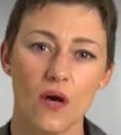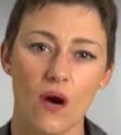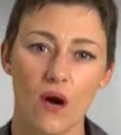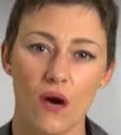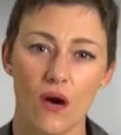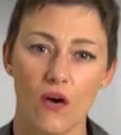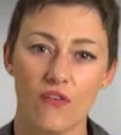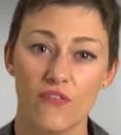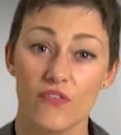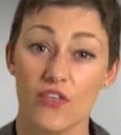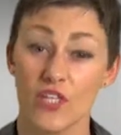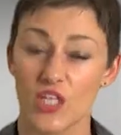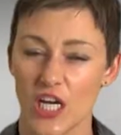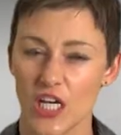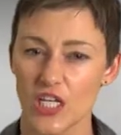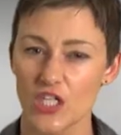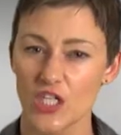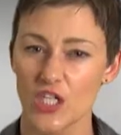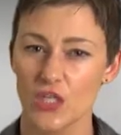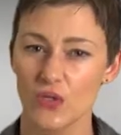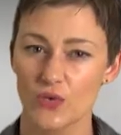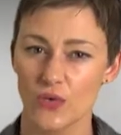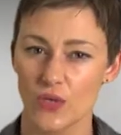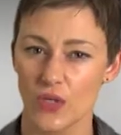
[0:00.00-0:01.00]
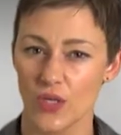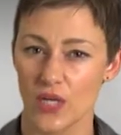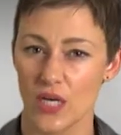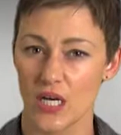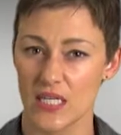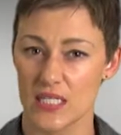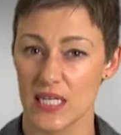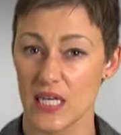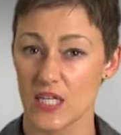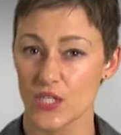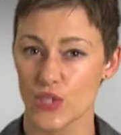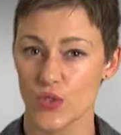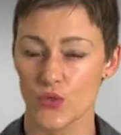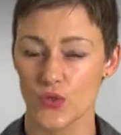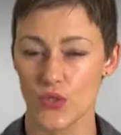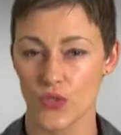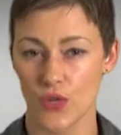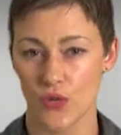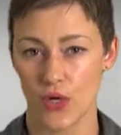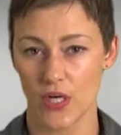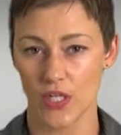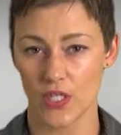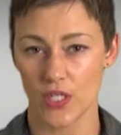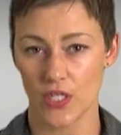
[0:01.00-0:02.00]
of changing organisational
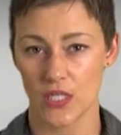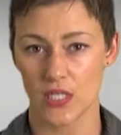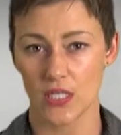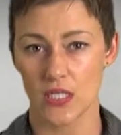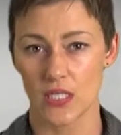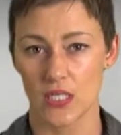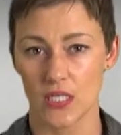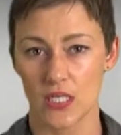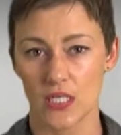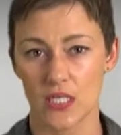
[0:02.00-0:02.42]
structures,